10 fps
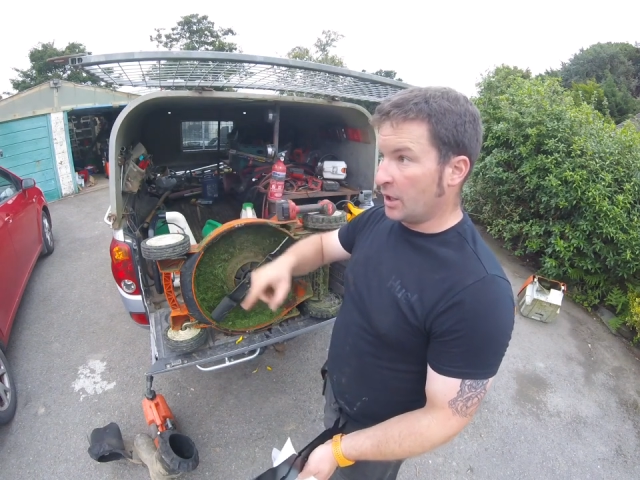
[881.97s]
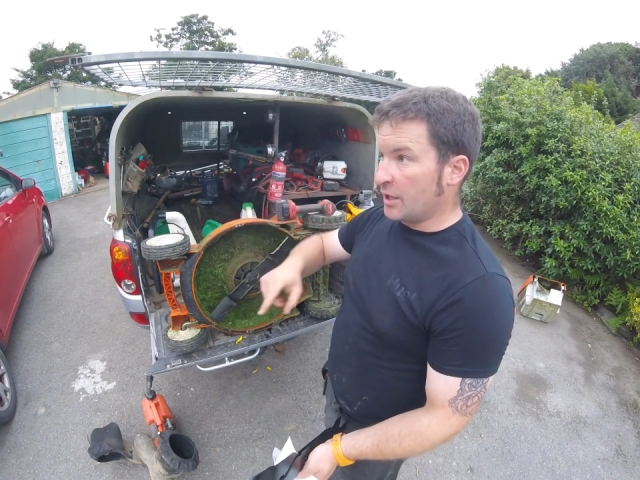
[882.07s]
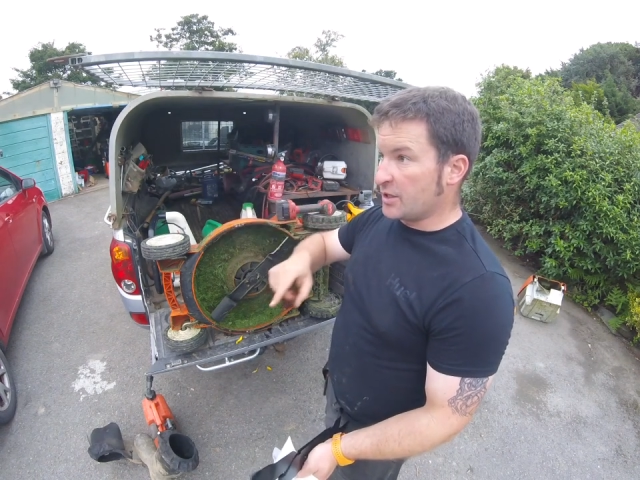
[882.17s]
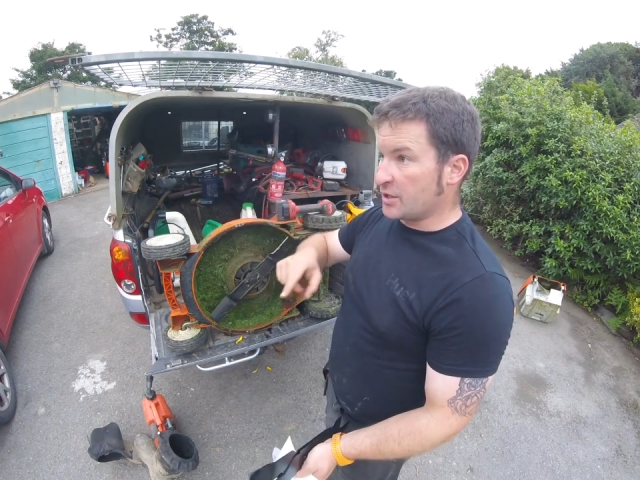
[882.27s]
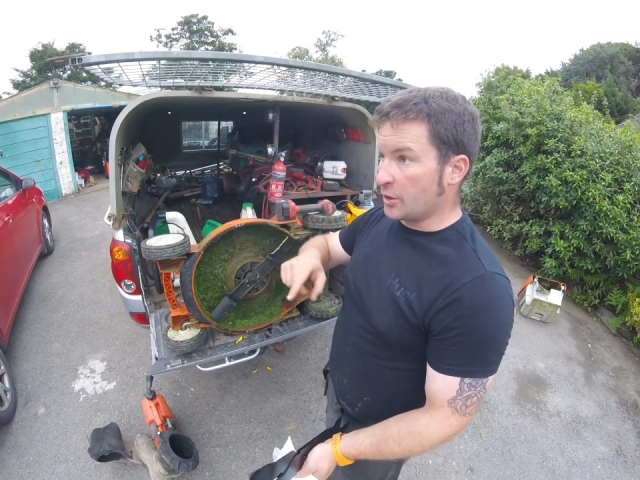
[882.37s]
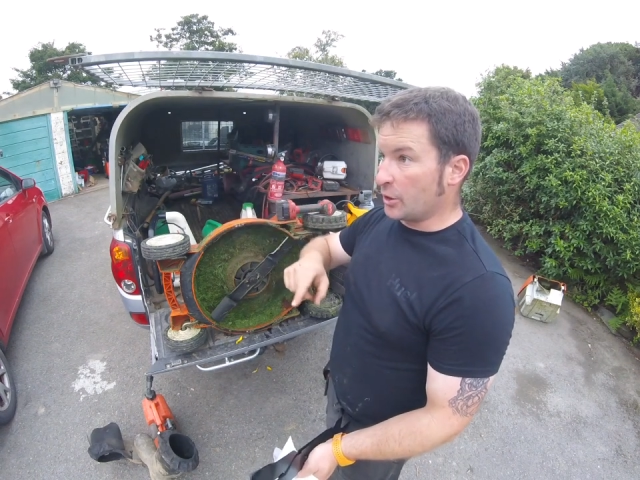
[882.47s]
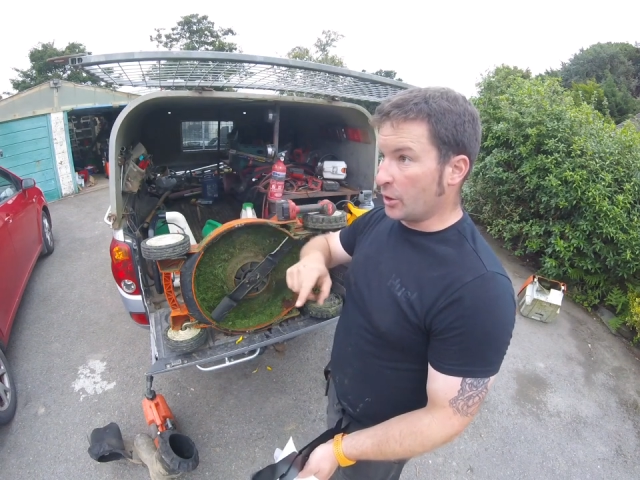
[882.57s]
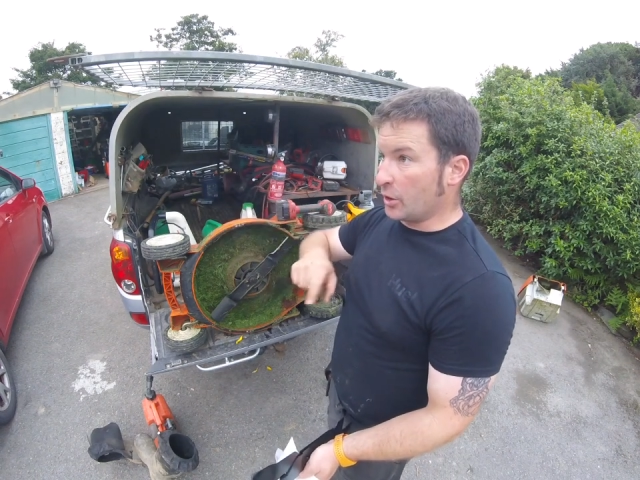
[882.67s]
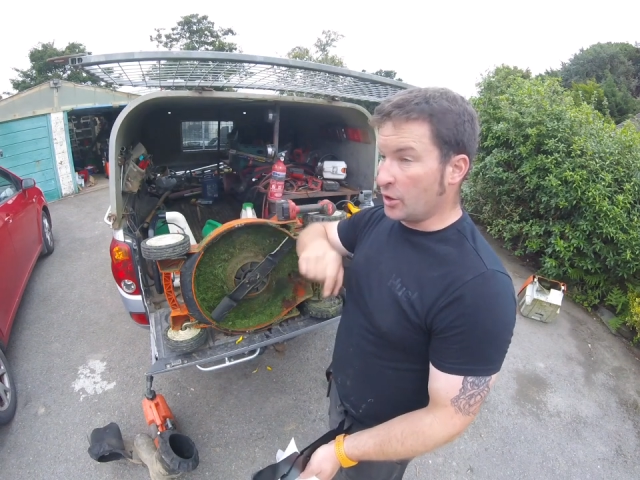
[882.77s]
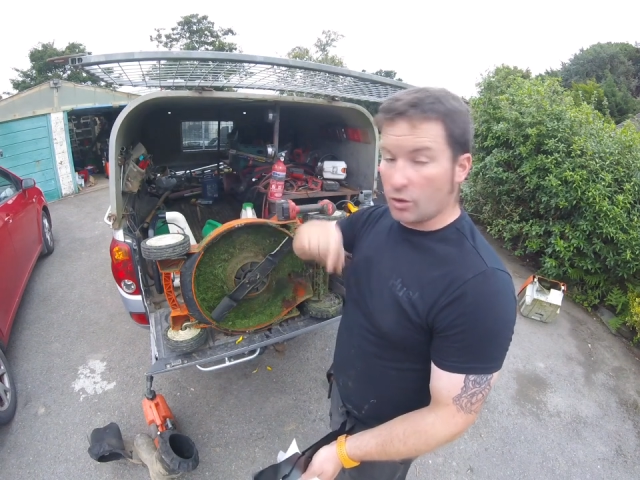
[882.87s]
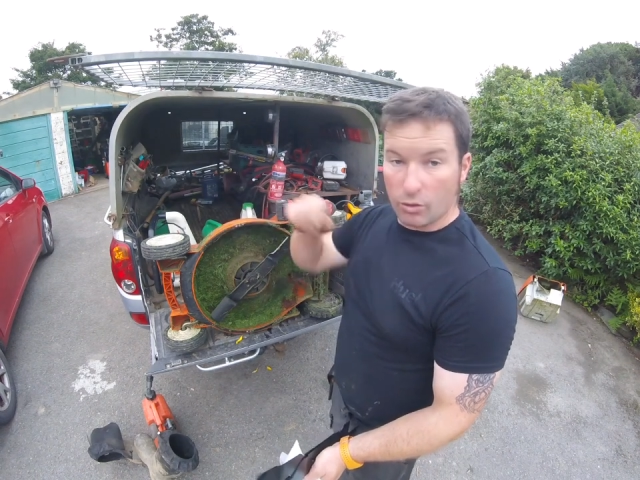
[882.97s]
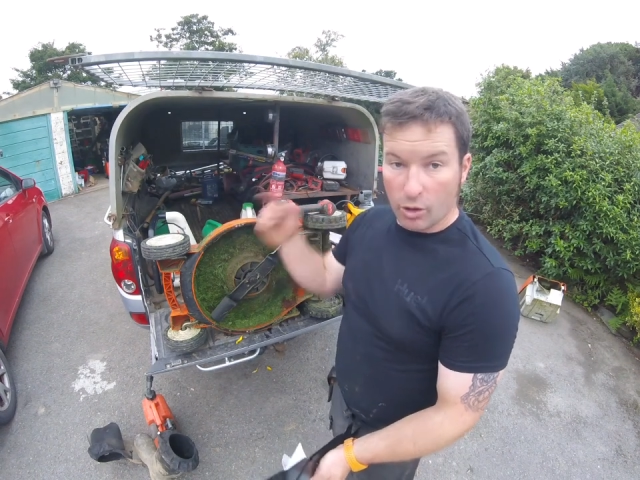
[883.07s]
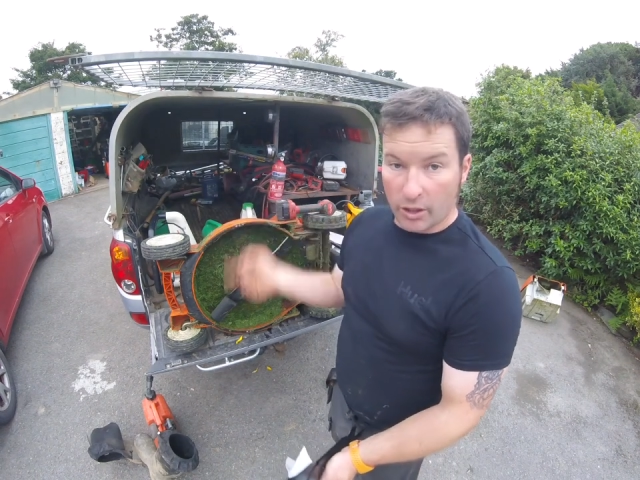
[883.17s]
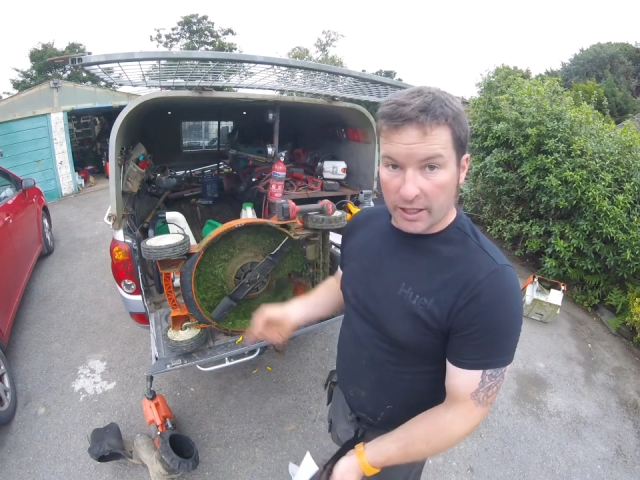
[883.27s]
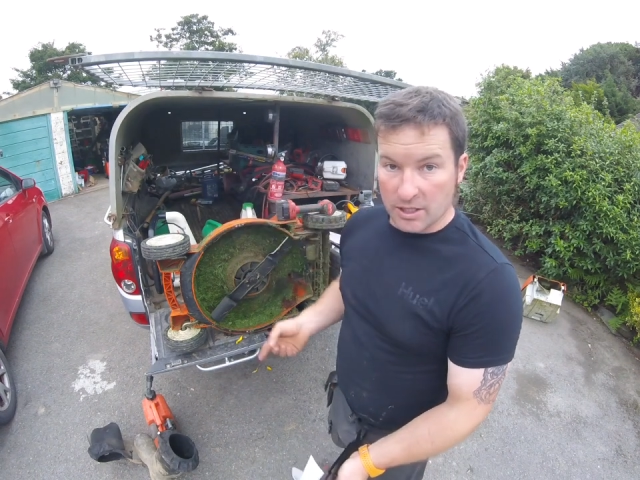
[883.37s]
so you're
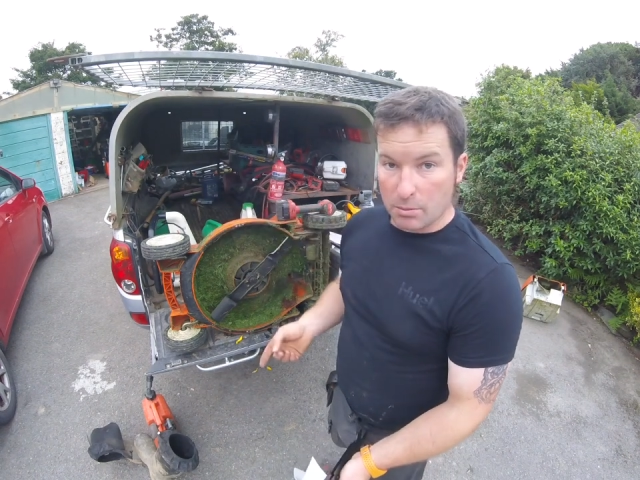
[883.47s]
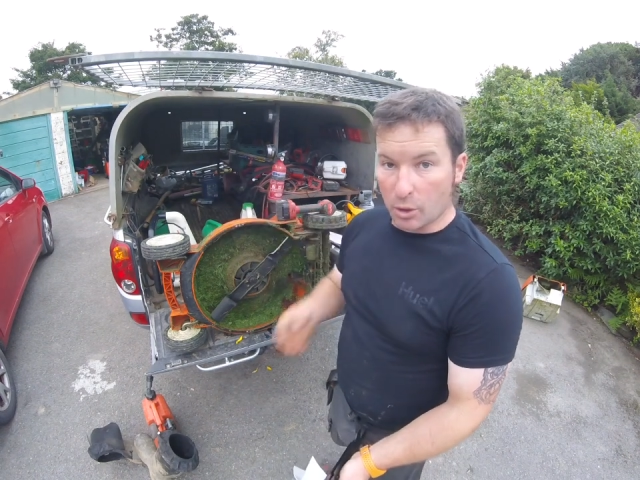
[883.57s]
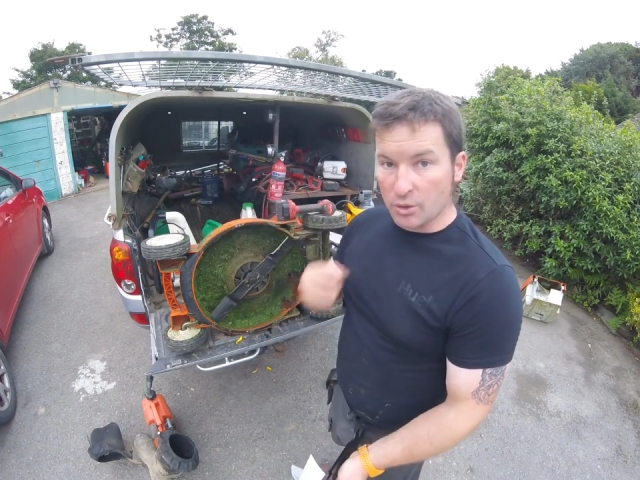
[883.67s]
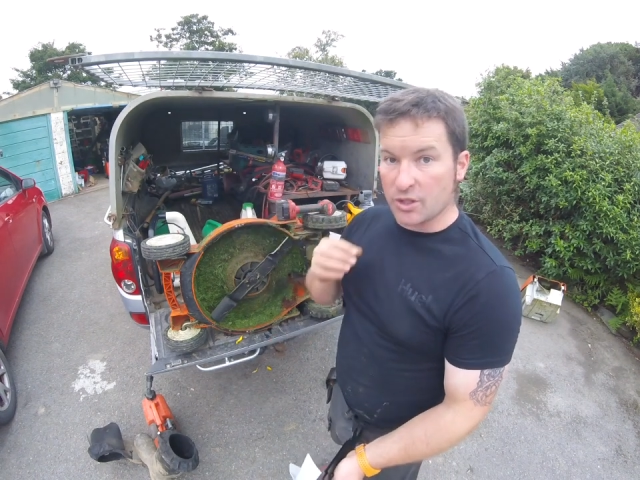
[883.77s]
okay to mulch.